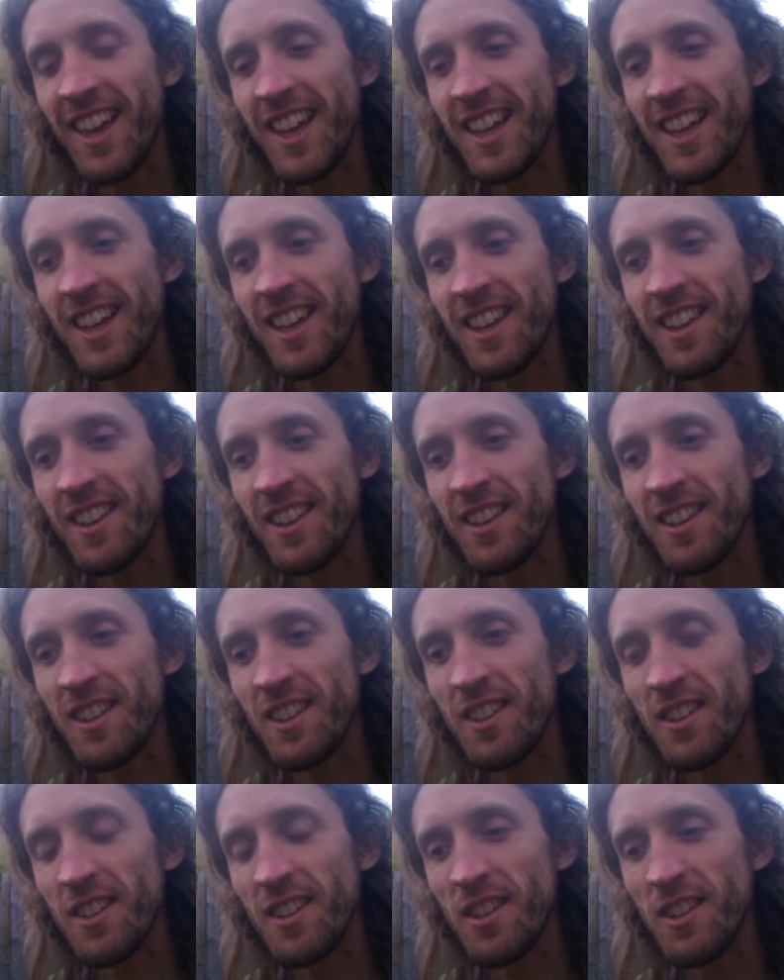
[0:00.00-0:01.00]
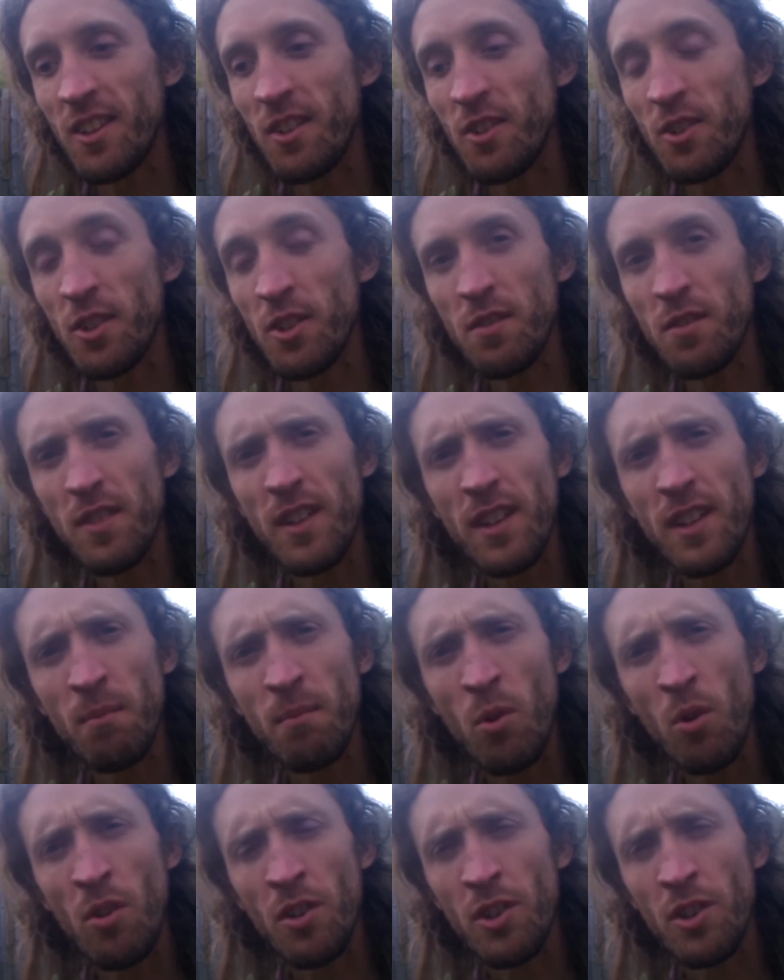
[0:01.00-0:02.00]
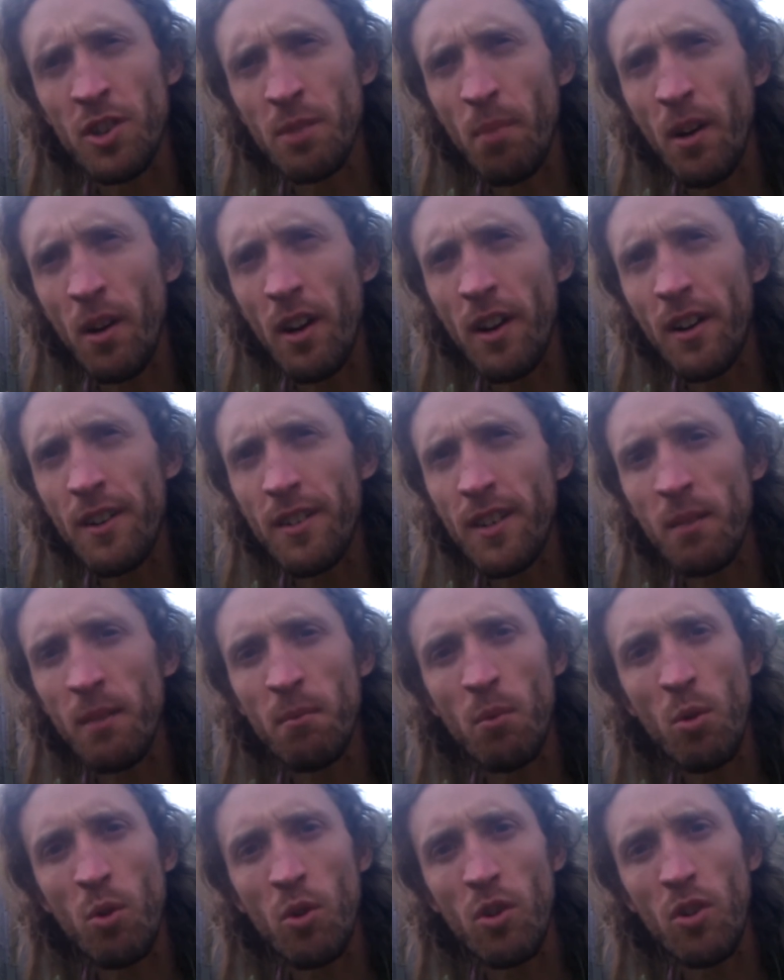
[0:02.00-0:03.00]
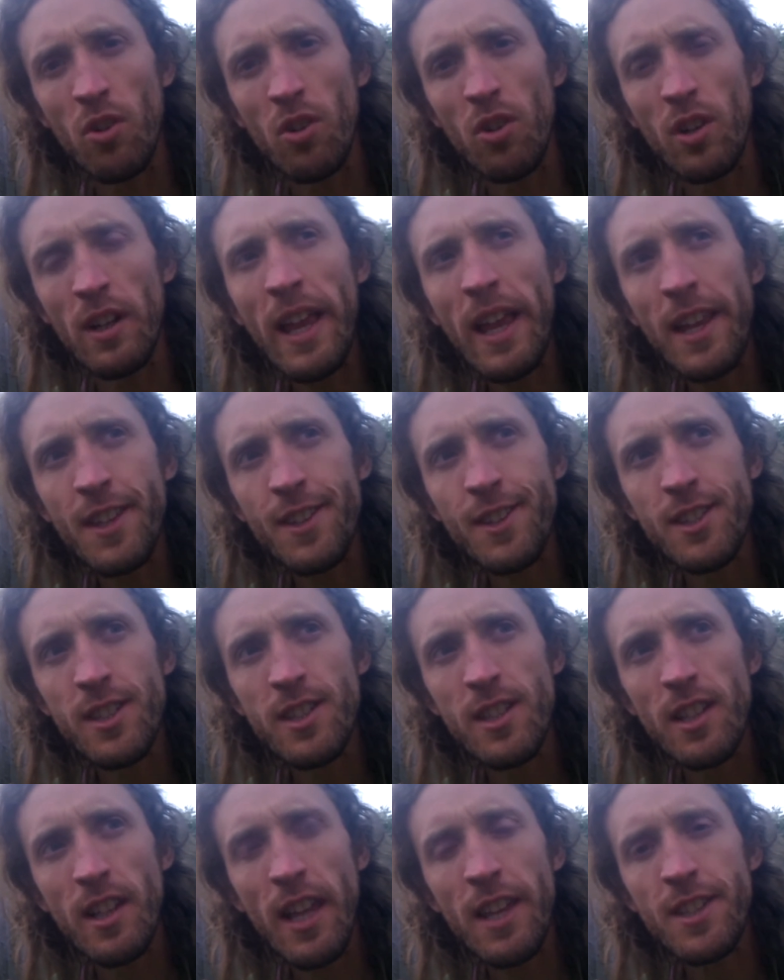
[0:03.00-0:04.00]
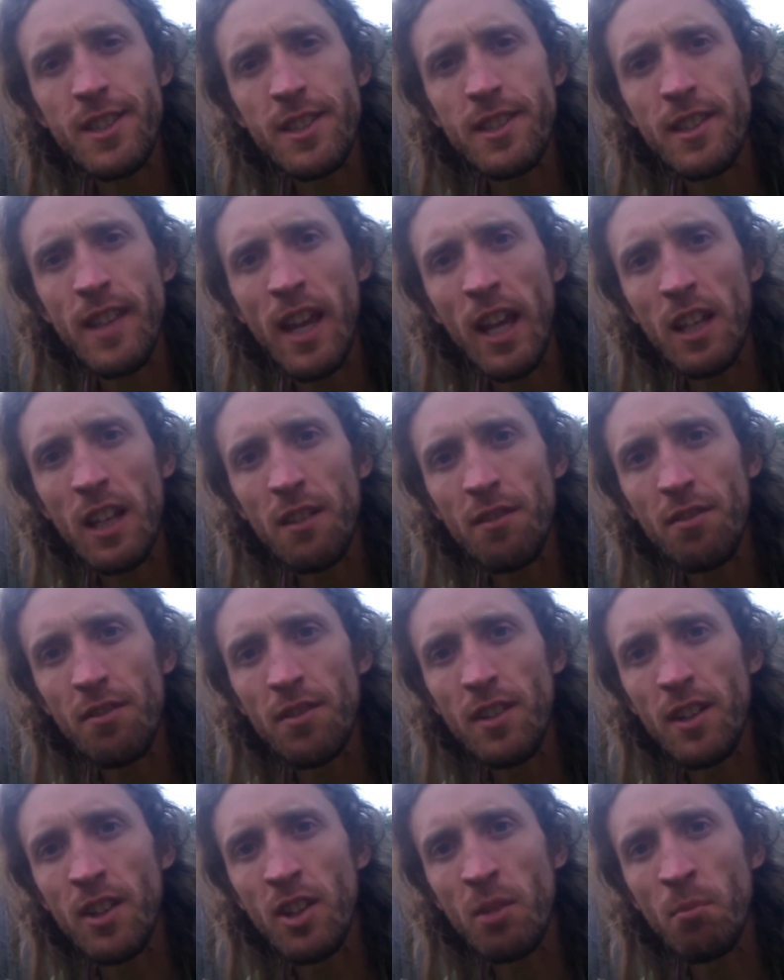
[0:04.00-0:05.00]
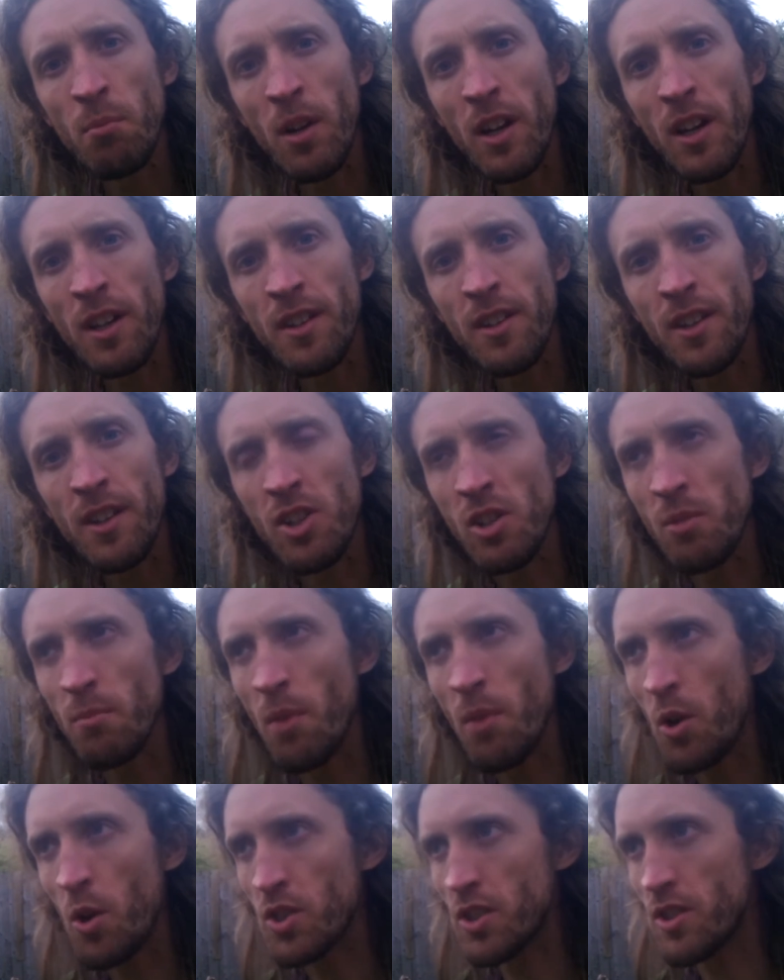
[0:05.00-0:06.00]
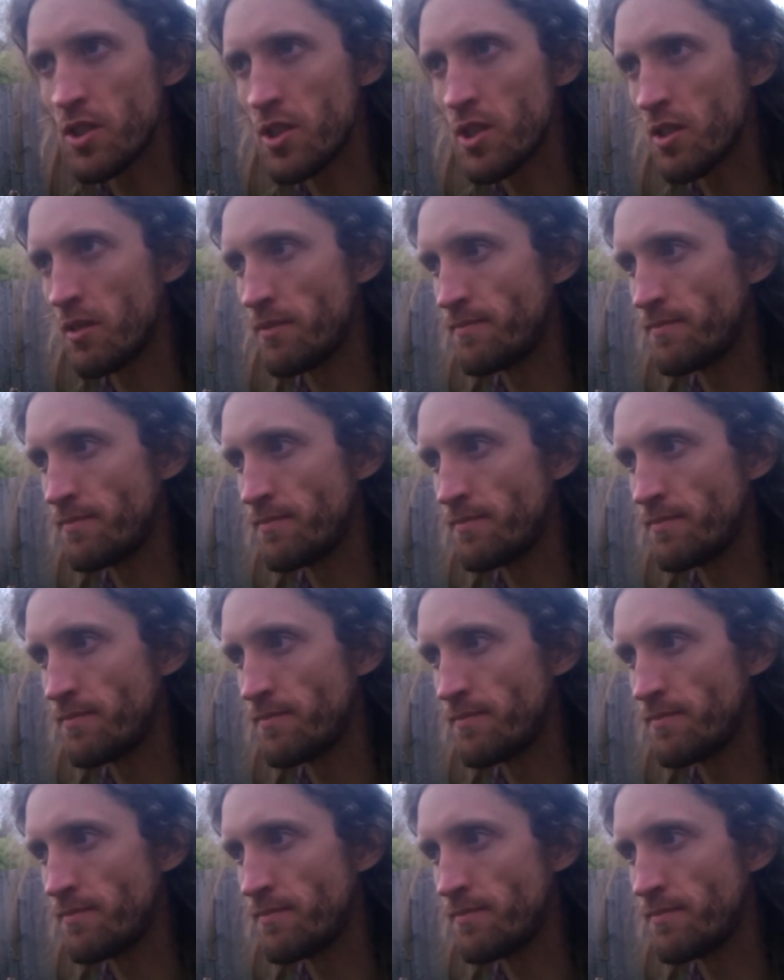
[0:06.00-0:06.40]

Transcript: and you'll just feel more inspired and more less less negative in your mind and your emotions.